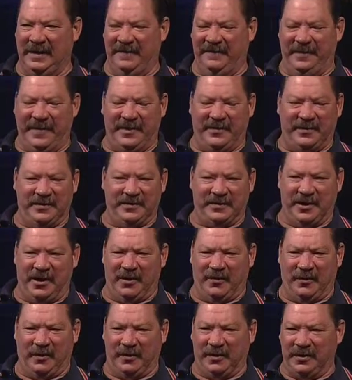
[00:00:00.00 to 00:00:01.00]
uh, veterans
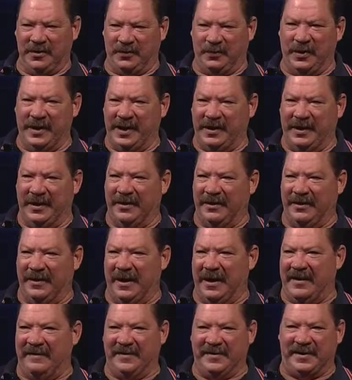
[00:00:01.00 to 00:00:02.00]
awkward because we, you know,
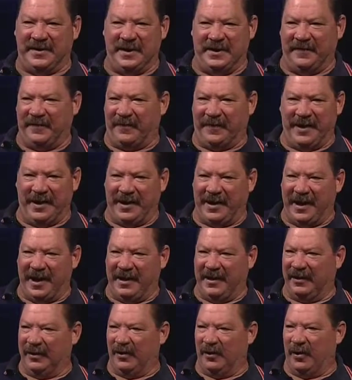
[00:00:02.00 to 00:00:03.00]
none of us did it for any
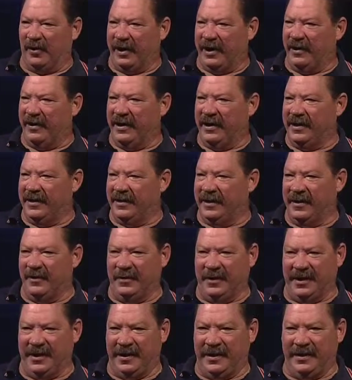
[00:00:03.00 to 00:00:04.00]
kind of glory or
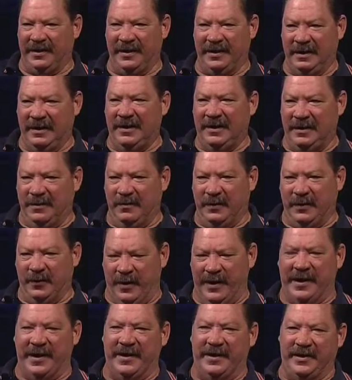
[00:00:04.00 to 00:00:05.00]
anything. We did it. We
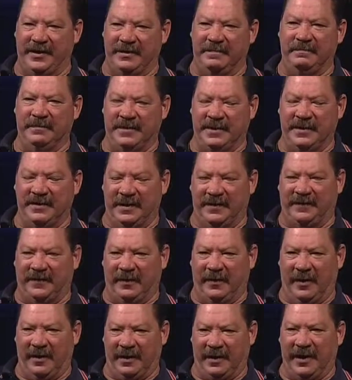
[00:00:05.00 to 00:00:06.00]
went into to,
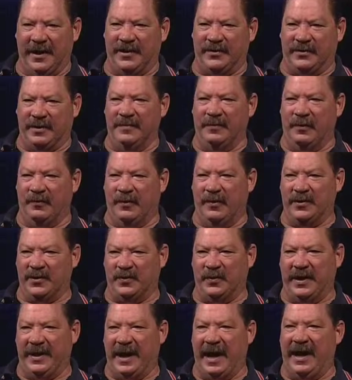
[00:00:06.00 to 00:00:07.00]
for our country, but
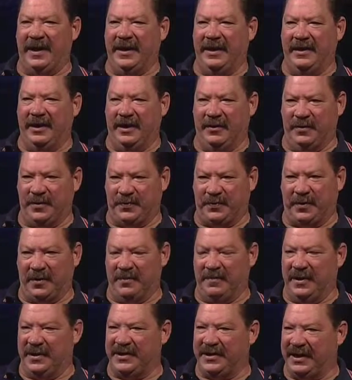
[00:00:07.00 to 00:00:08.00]
once we got in here, it was
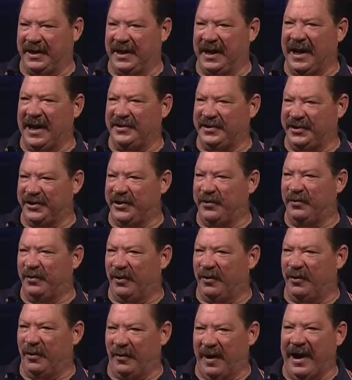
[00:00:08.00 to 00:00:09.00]
pretty much the guys that you
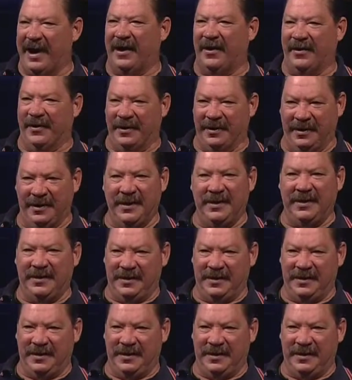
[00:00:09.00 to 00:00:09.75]
were around,